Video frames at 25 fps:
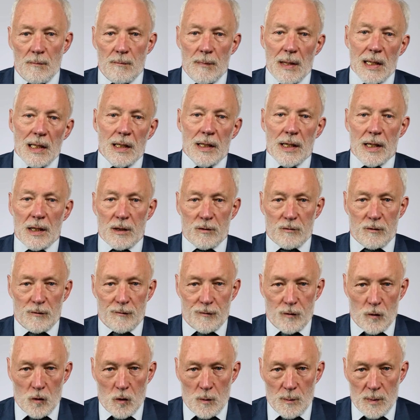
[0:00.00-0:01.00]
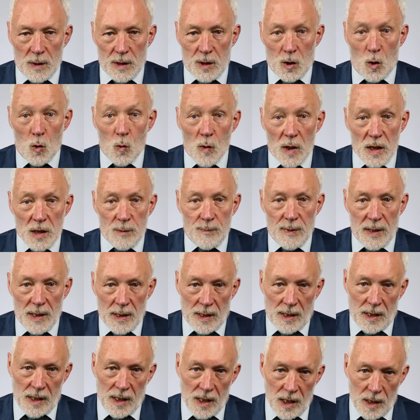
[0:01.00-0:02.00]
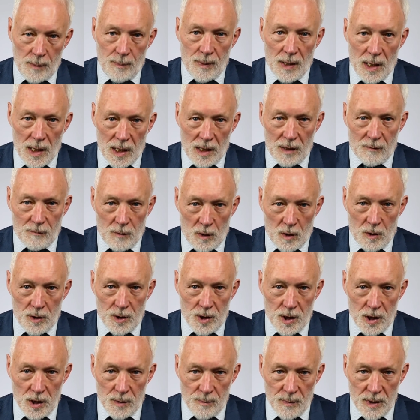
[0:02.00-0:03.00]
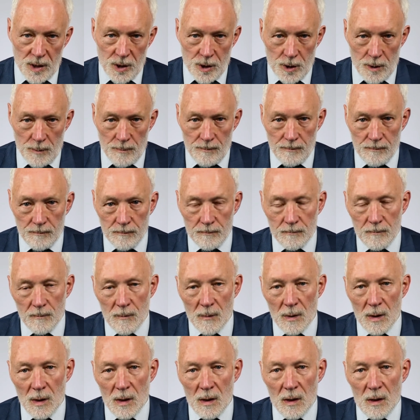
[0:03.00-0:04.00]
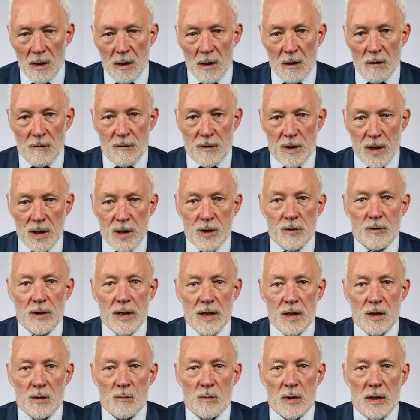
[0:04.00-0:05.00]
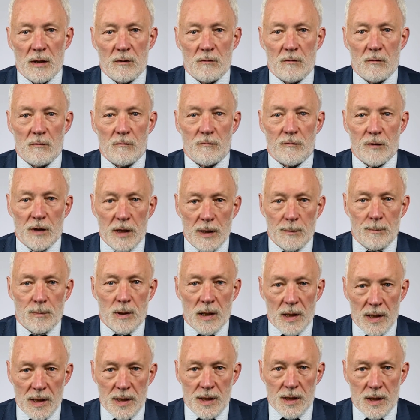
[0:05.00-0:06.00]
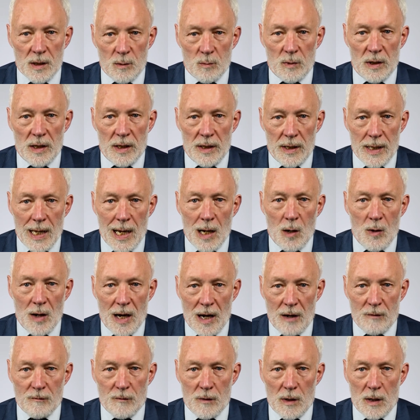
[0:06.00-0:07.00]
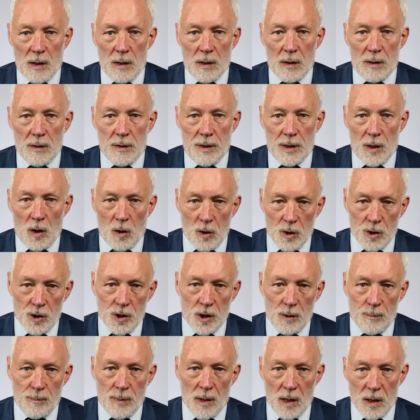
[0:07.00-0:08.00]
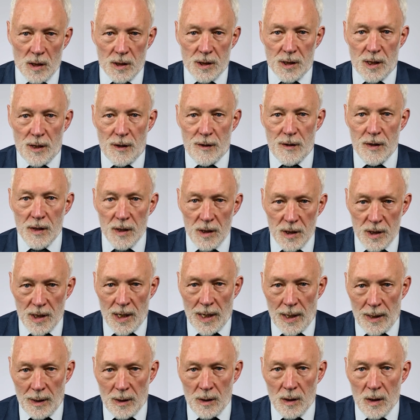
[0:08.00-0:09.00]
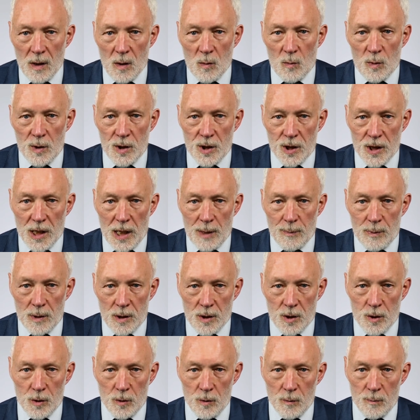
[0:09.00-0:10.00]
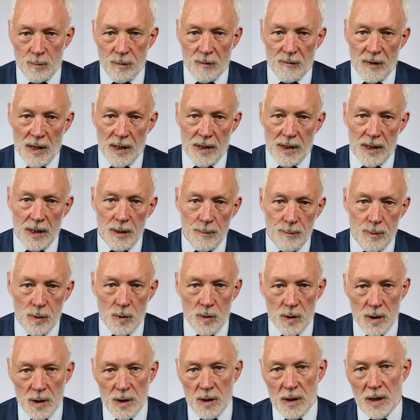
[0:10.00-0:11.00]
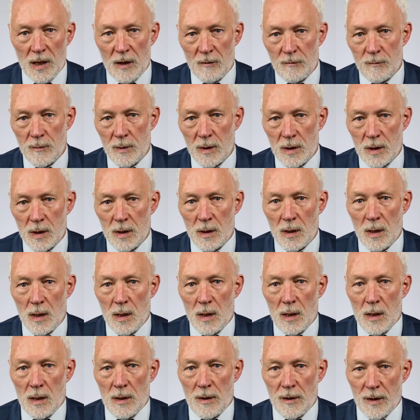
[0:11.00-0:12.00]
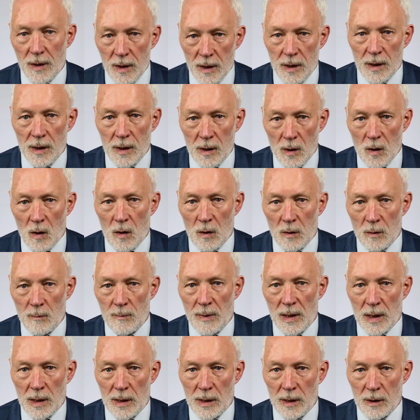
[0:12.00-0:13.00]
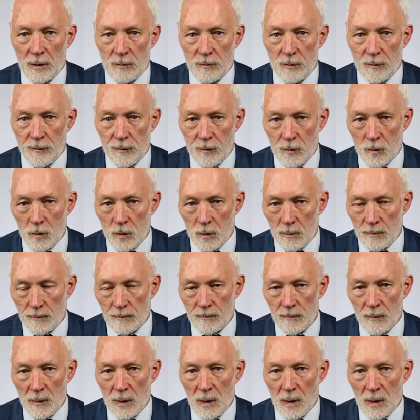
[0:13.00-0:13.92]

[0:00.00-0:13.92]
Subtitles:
Mental health reform has always been a key part of Orygen's mission. For this reason, we're very pleased that we now have the Orygen Policy Think Tank, which is able to provide input into government's thinking on mental health reform.